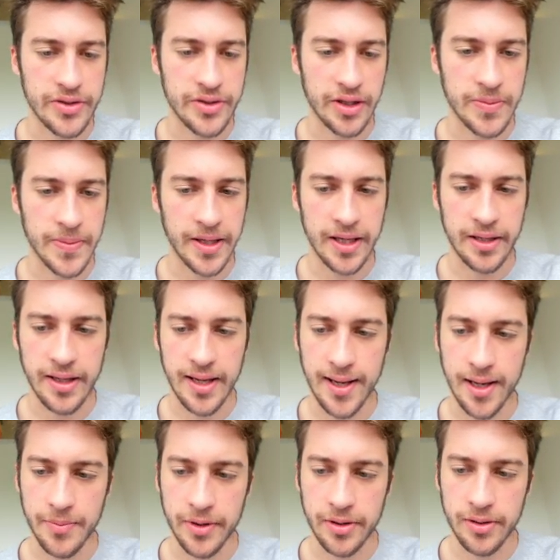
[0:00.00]
things began to
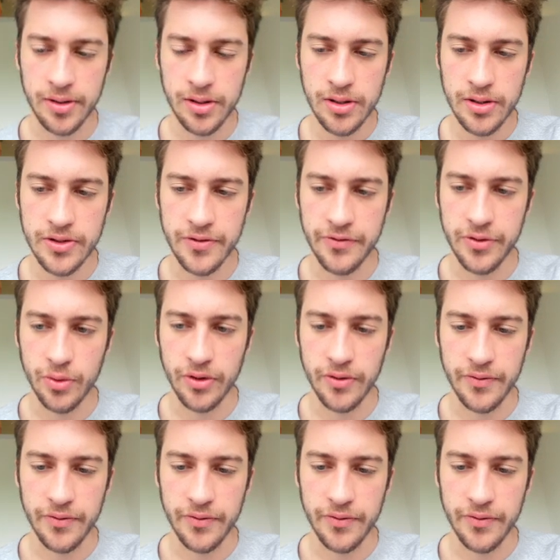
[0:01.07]
happen to fuel the